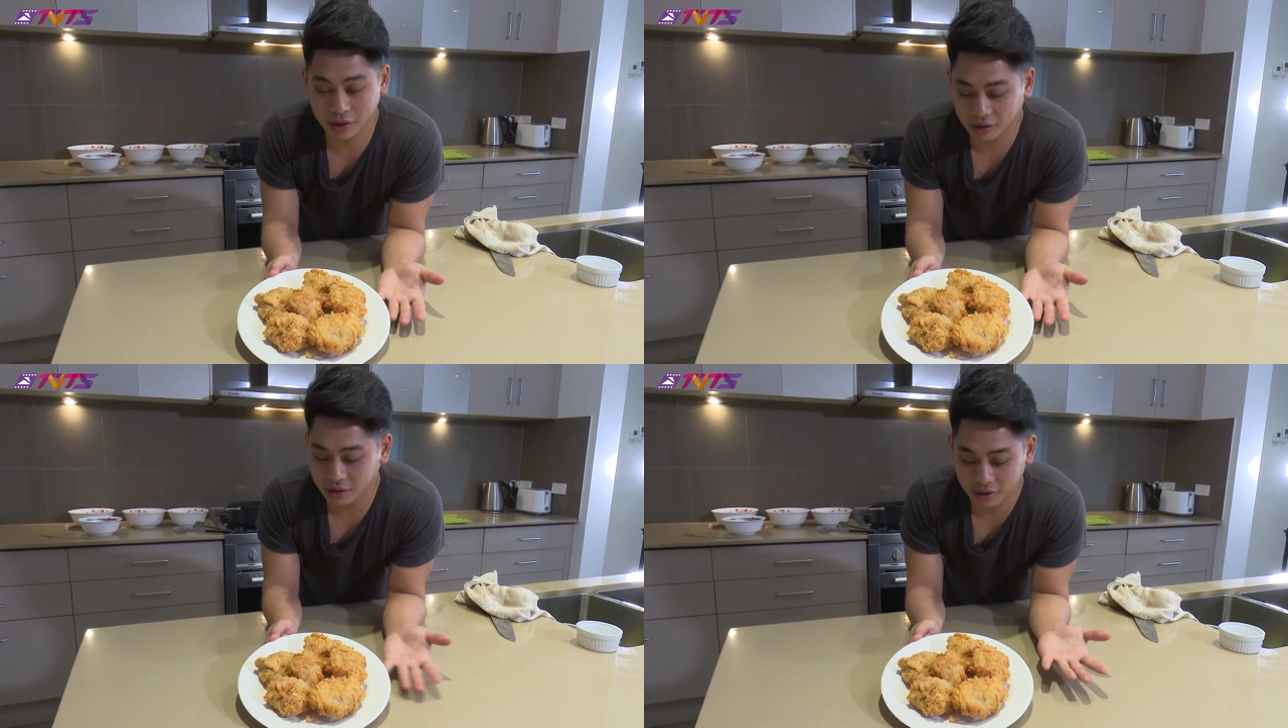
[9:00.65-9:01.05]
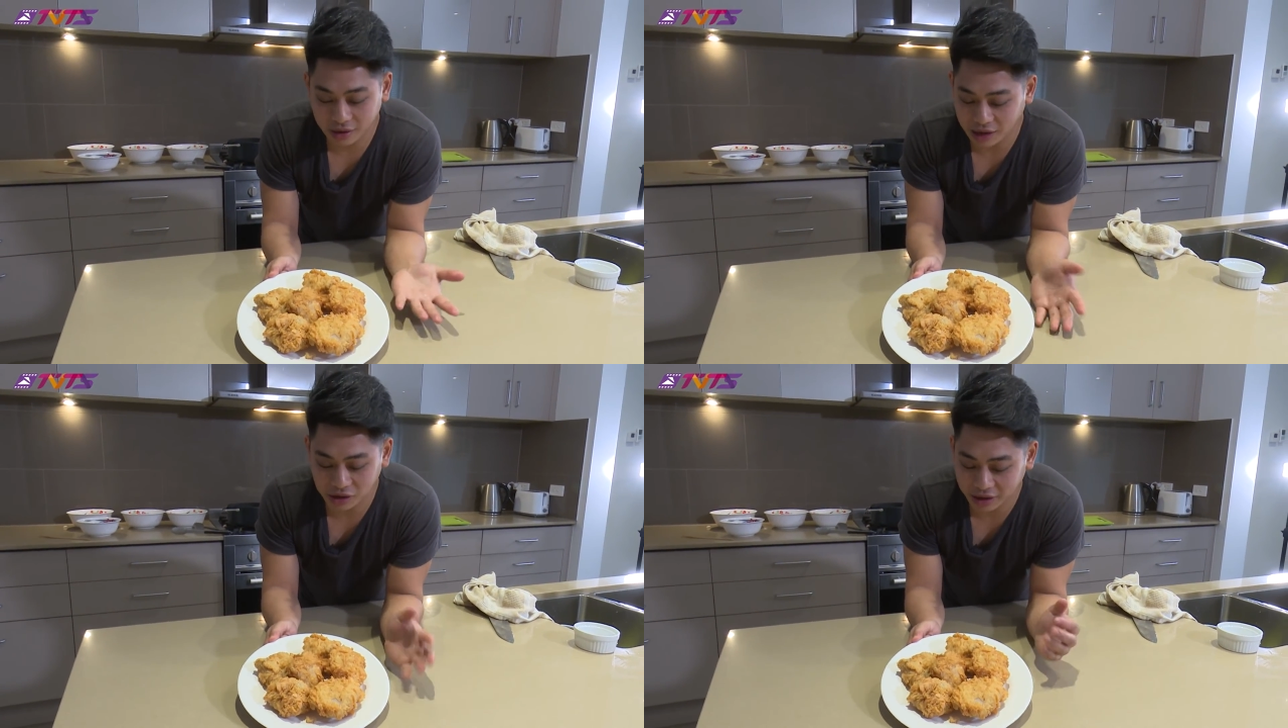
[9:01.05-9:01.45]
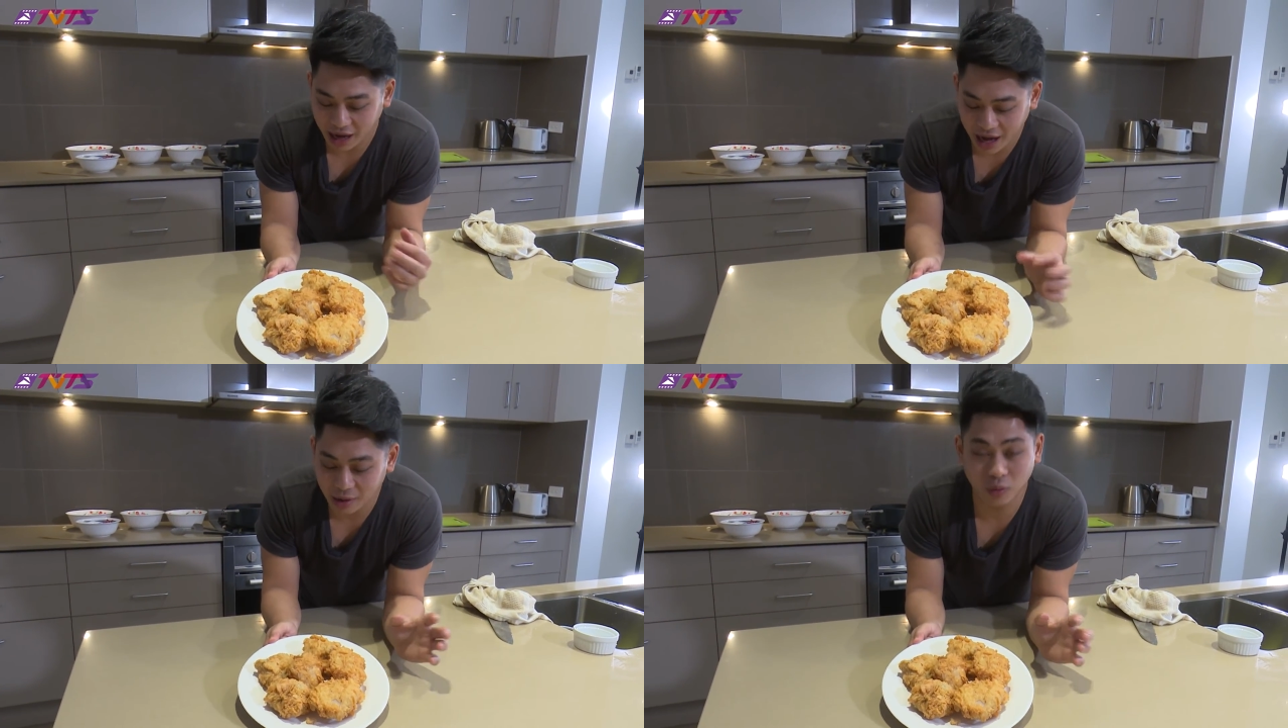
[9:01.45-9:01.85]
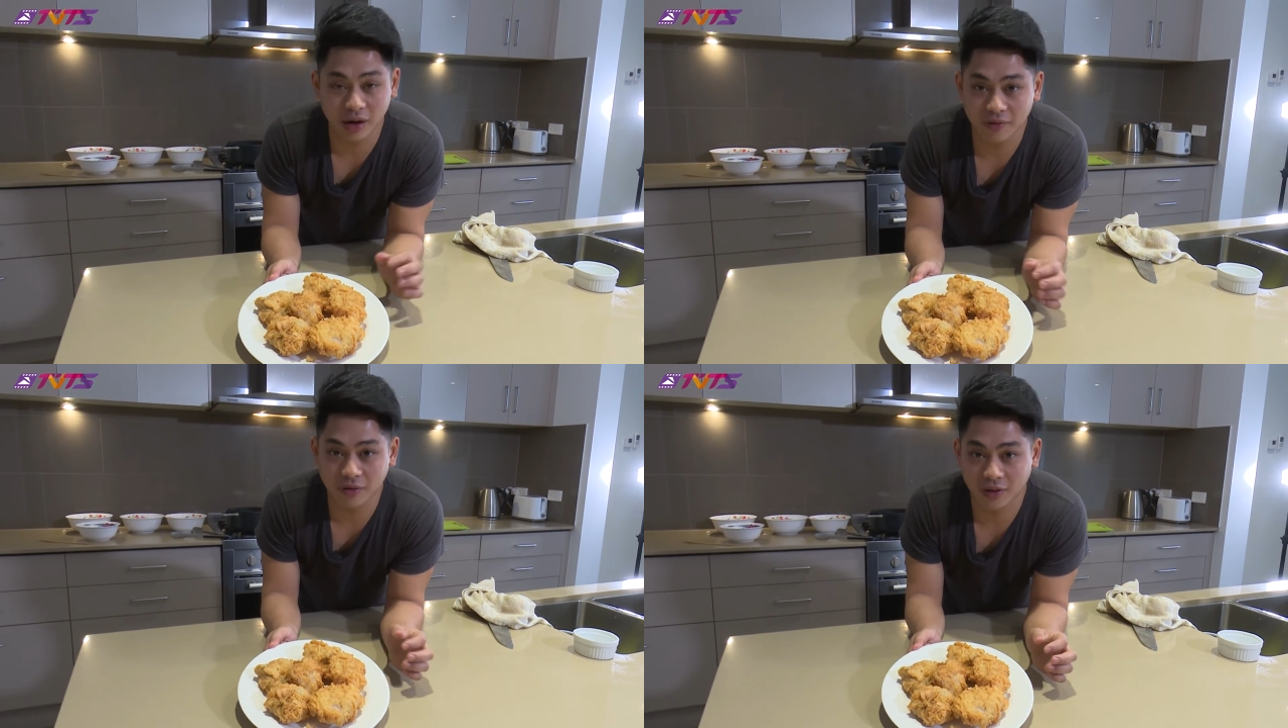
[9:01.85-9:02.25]
quick, and you can
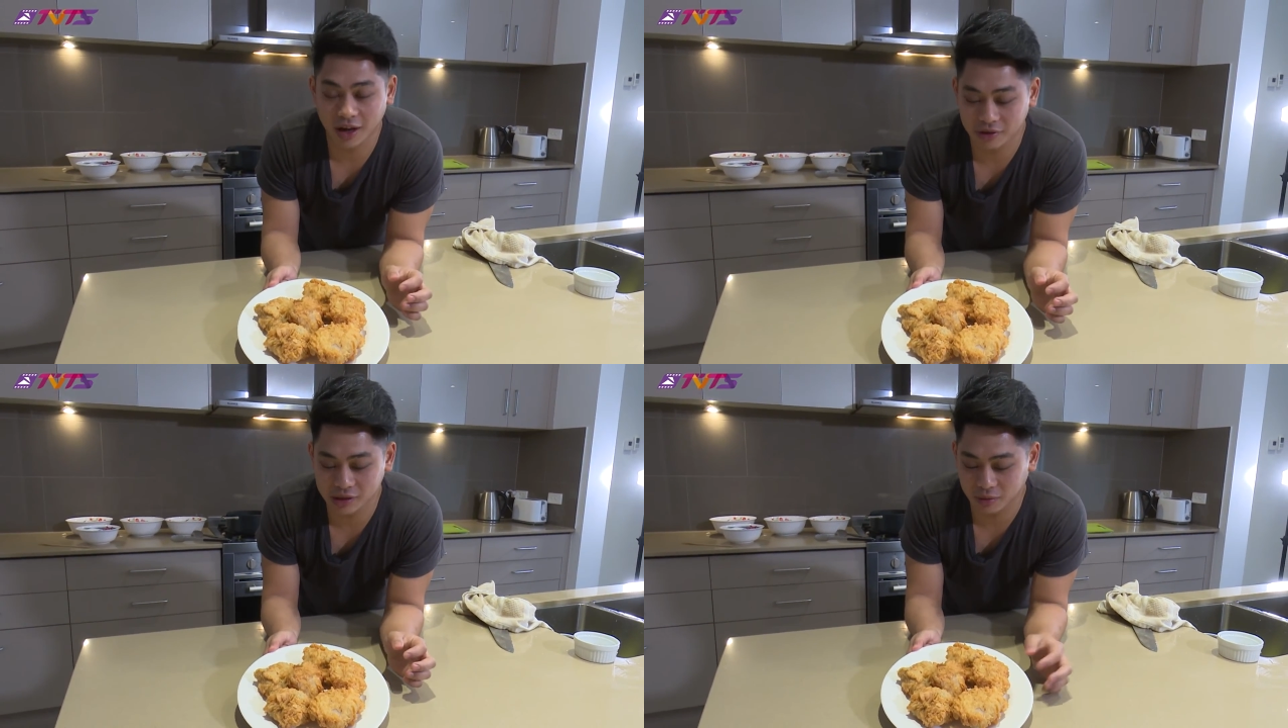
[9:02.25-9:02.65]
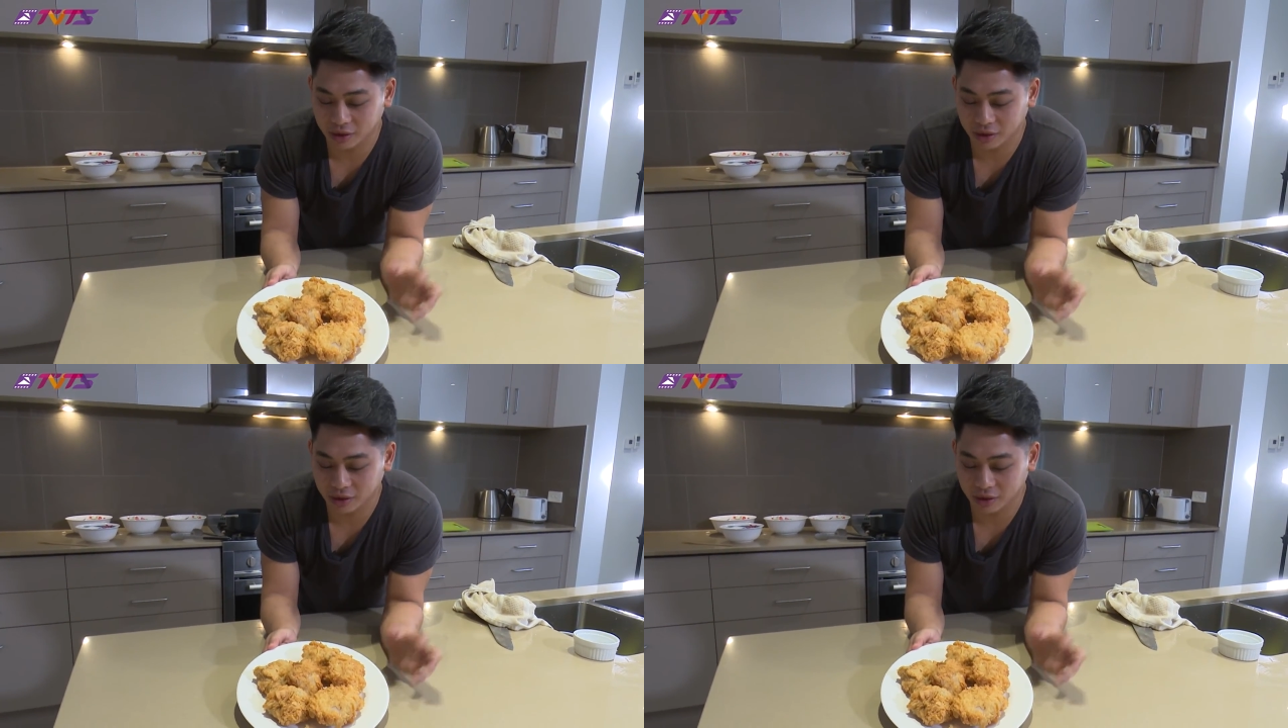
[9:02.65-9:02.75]
add whatever flavors